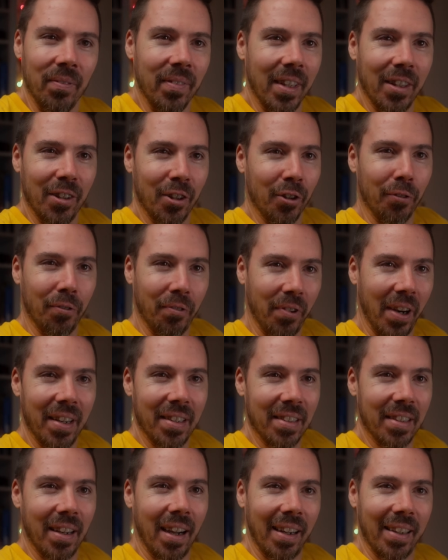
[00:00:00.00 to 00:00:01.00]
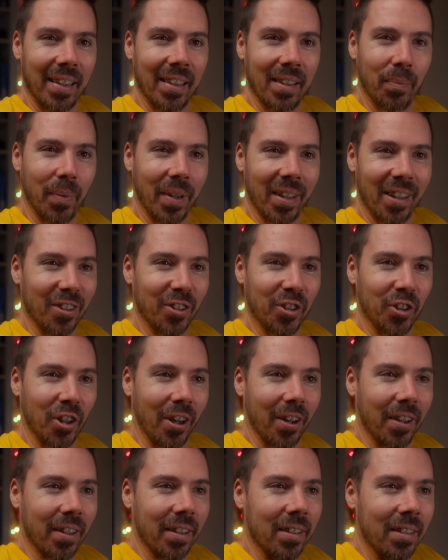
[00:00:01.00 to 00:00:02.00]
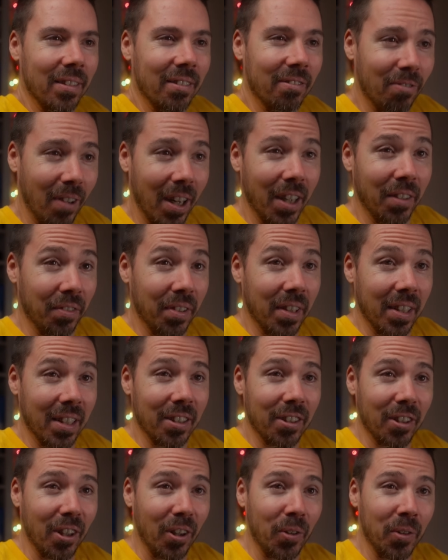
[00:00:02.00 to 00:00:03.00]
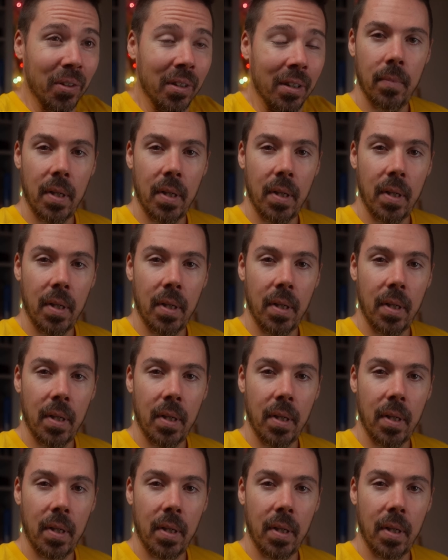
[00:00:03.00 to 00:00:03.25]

And your friend died by the shark, rightfully so.